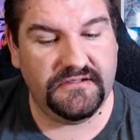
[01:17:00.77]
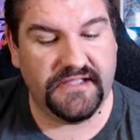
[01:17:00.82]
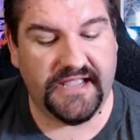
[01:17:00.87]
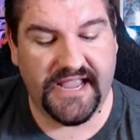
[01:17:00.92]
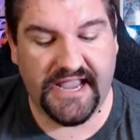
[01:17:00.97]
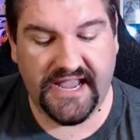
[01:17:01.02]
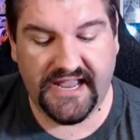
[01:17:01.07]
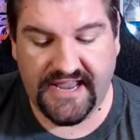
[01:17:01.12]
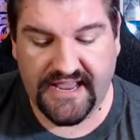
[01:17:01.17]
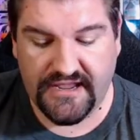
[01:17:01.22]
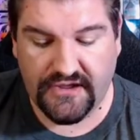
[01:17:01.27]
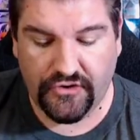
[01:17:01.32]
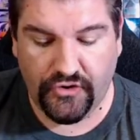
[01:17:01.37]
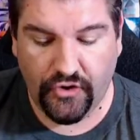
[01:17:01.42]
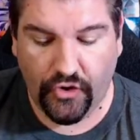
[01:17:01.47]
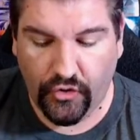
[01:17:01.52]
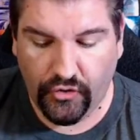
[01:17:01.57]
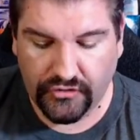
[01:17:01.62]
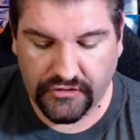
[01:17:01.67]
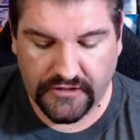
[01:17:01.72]
And a
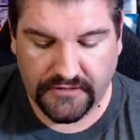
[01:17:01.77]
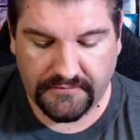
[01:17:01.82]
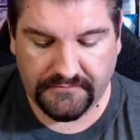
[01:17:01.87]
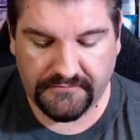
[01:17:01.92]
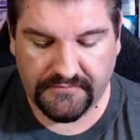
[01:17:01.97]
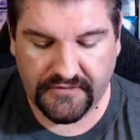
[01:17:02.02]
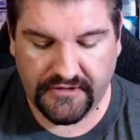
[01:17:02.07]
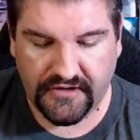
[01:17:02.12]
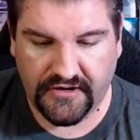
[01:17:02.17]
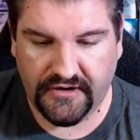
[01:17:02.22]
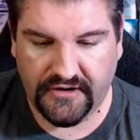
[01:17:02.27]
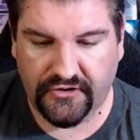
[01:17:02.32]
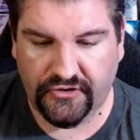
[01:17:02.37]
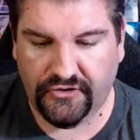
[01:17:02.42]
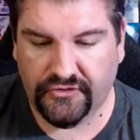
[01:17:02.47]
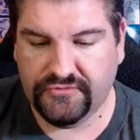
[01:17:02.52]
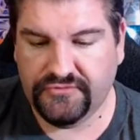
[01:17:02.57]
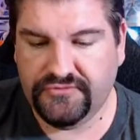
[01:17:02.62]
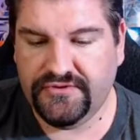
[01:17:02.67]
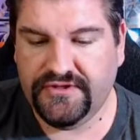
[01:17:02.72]
Golem.
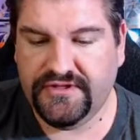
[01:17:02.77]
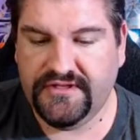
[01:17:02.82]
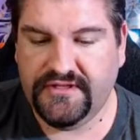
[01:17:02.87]
Uh-oh.